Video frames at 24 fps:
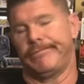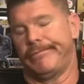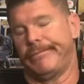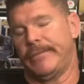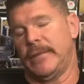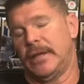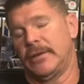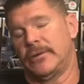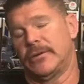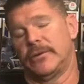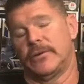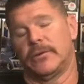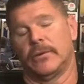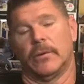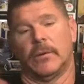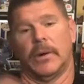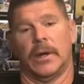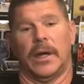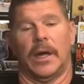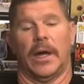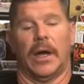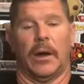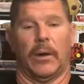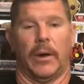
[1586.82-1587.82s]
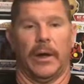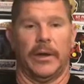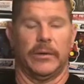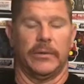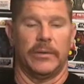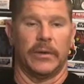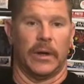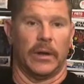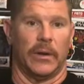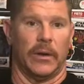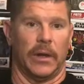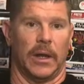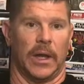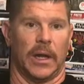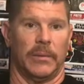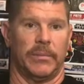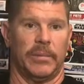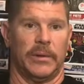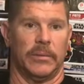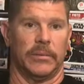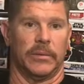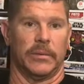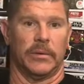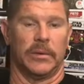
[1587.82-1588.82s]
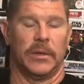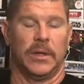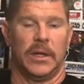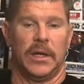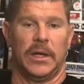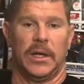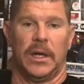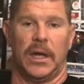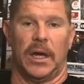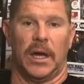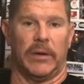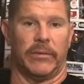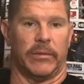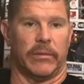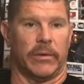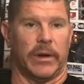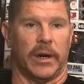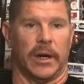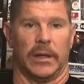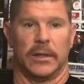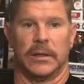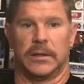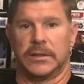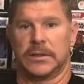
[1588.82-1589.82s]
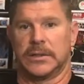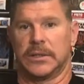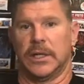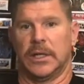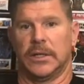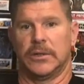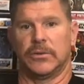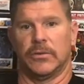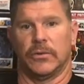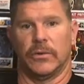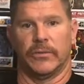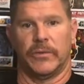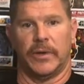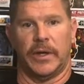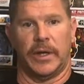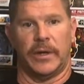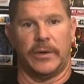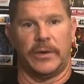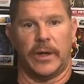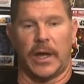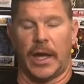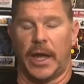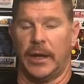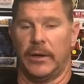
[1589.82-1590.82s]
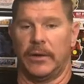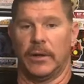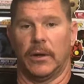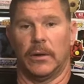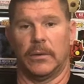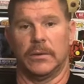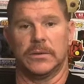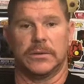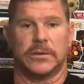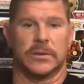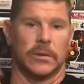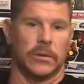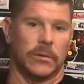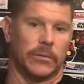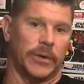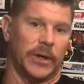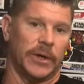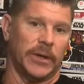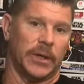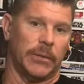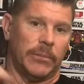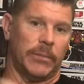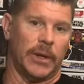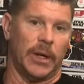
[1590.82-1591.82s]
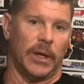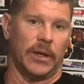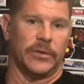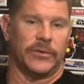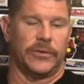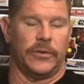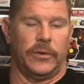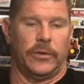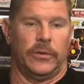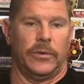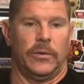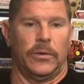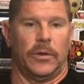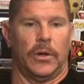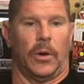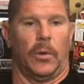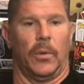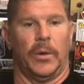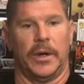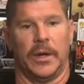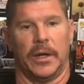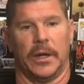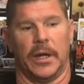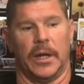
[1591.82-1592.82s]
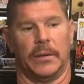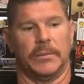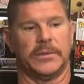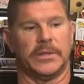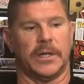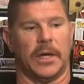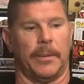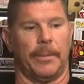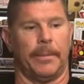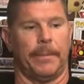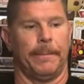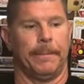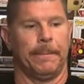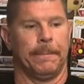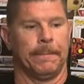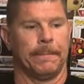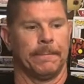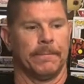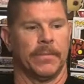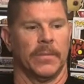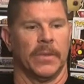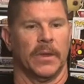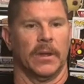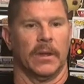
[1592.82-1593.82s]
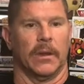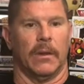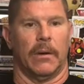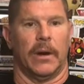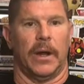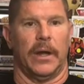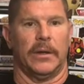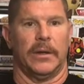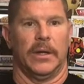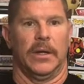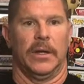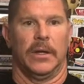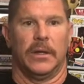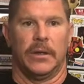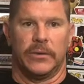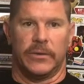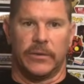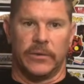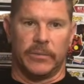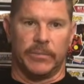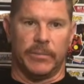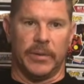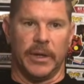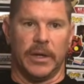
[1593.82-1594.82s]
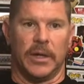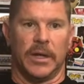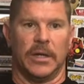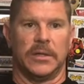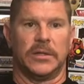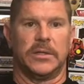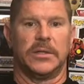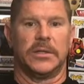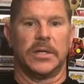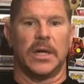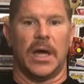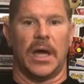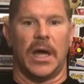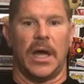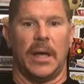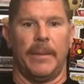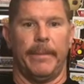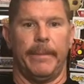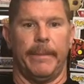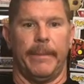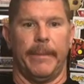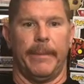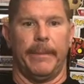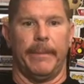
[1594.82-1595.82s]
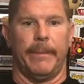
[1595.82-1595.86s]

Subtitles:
That's just the way how I do it. I know a lot of people have a regular schedule event. I don't. So ring the bell so you do know when it comes up. All right. This is Big Country Time.